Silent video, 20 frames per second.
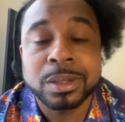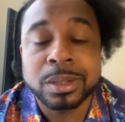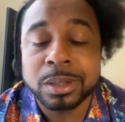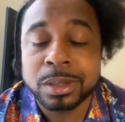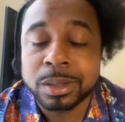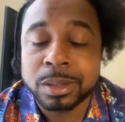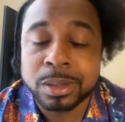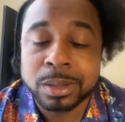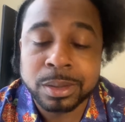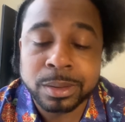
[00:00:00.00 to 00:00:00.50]

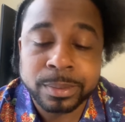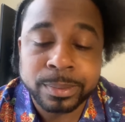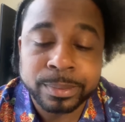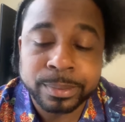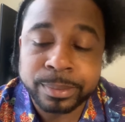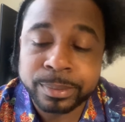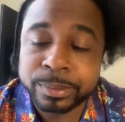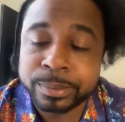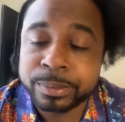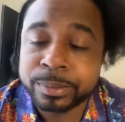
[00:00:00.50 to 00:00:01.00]

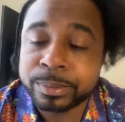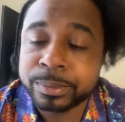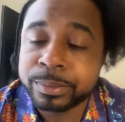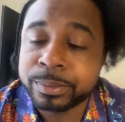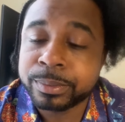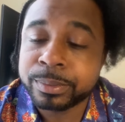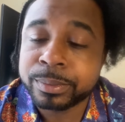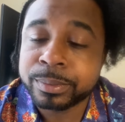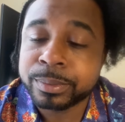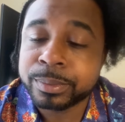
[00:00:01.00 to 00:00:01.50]

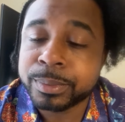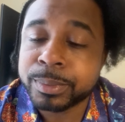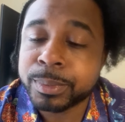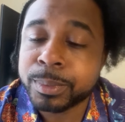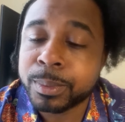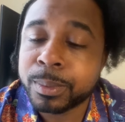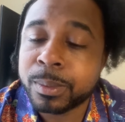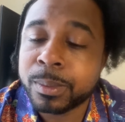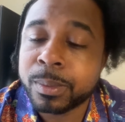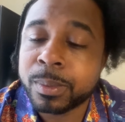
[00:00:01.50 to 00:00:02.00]

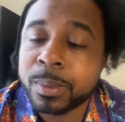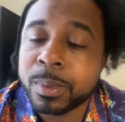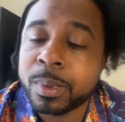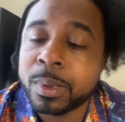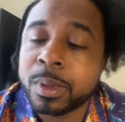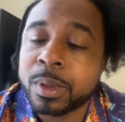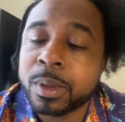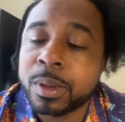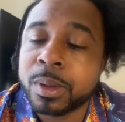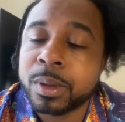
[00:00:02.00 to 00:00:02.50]

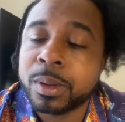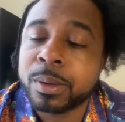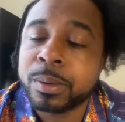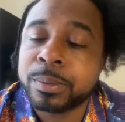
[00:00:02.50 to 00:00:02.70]
[no speech]